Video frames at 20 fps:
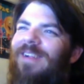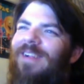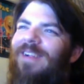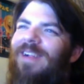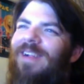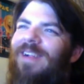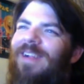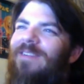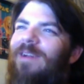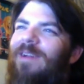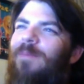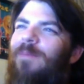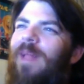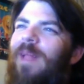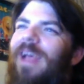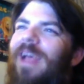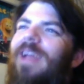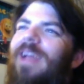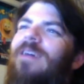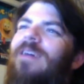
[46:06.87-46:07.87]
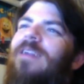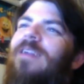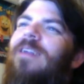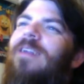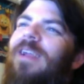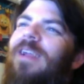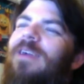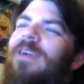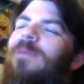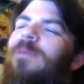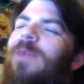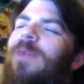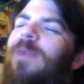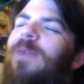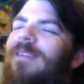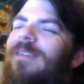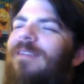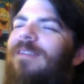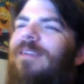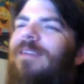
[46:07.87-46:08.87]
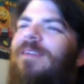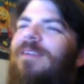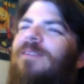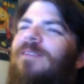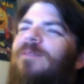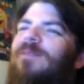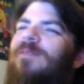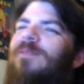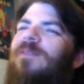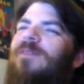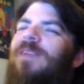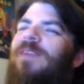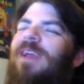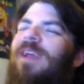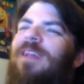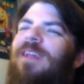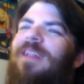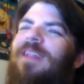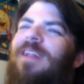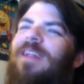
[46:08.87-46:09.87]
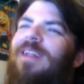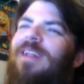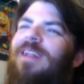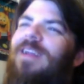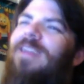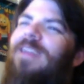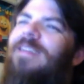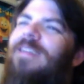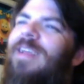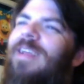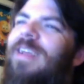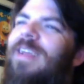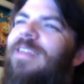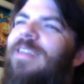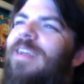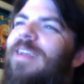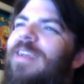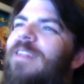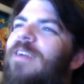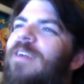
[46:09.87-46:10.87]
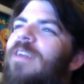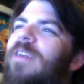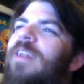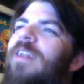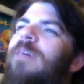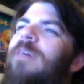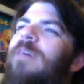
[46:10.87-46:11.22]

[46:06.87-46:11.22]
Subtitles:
gonna play it on here, but yeah, I guess I could turn it up.